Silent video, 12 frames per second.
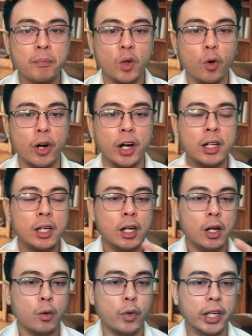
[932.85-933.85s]
Or
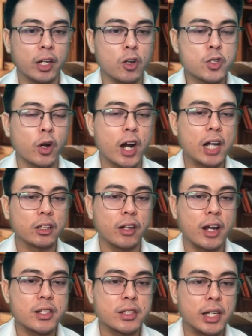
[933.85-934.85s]
we can also
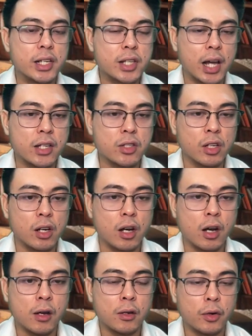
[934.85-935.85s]
characterize this as
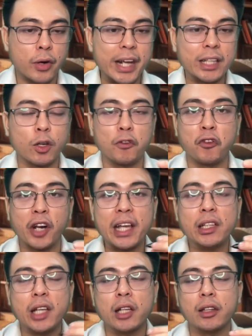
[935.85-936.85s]
the rate of
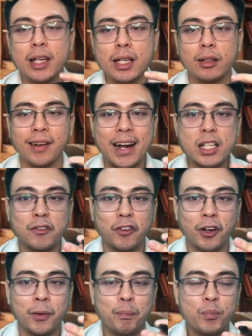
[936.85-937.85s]
radiant heat
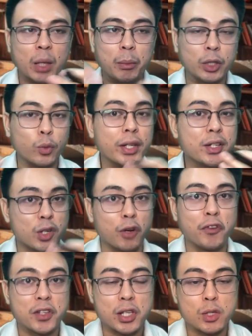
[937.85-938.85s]
transfer between
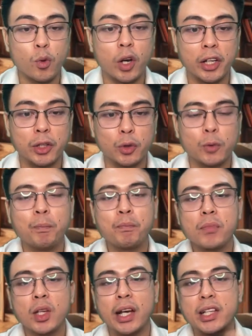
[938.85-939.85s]
surfaces 1 and 2.
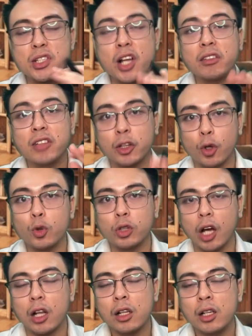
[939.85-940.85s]
It's not the
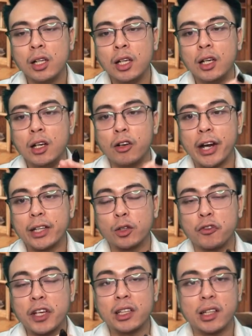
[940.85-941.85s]
total rate
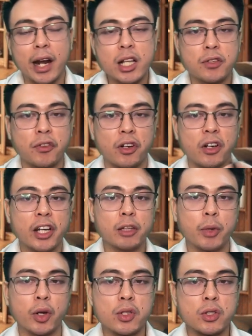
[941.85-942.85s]
of heat transfer, right?
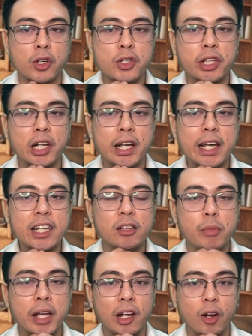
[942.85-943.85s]
Because there's still heat
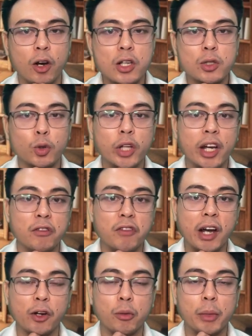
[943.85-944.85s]
being lost to the
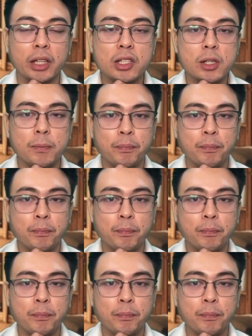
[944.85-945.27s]
environment.